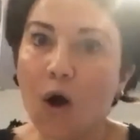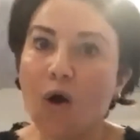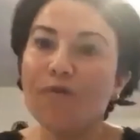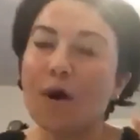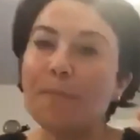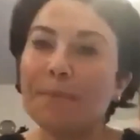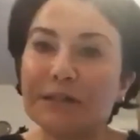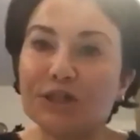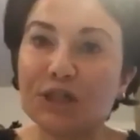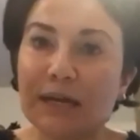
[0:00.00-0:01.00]
of
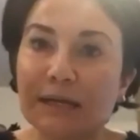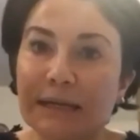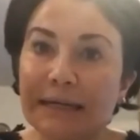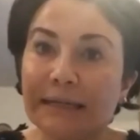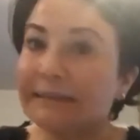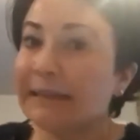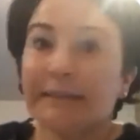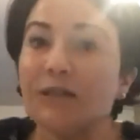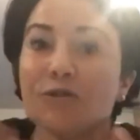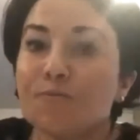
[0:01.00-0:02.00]
oppression,
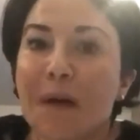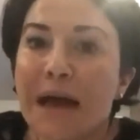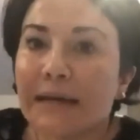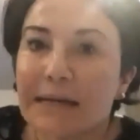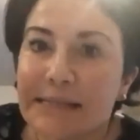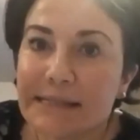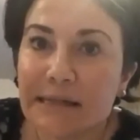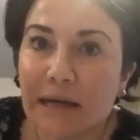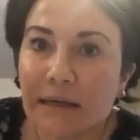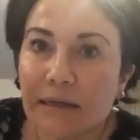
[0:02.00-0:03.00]
didn't make us
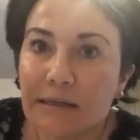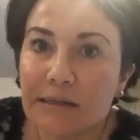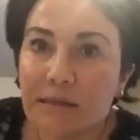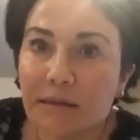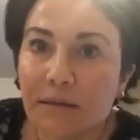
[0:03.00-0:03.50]
Israelis,